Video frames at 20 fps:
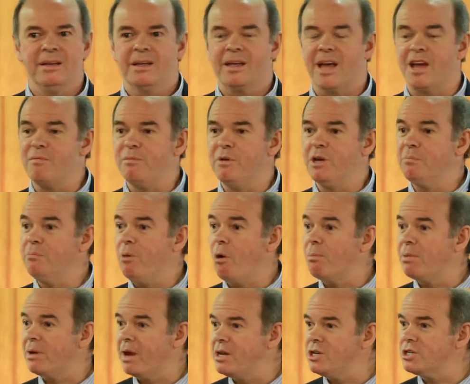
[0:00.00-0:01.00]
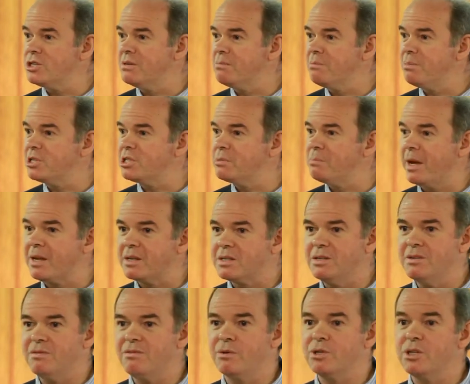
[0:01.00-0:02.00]
gave me a population
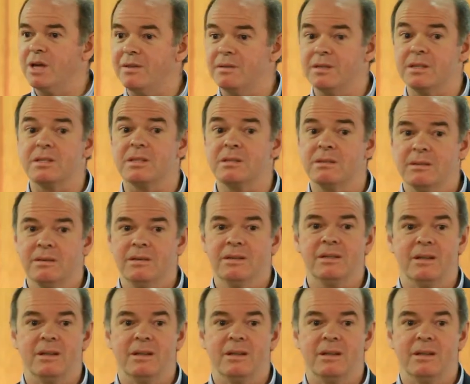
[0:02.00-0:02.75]
perspective which others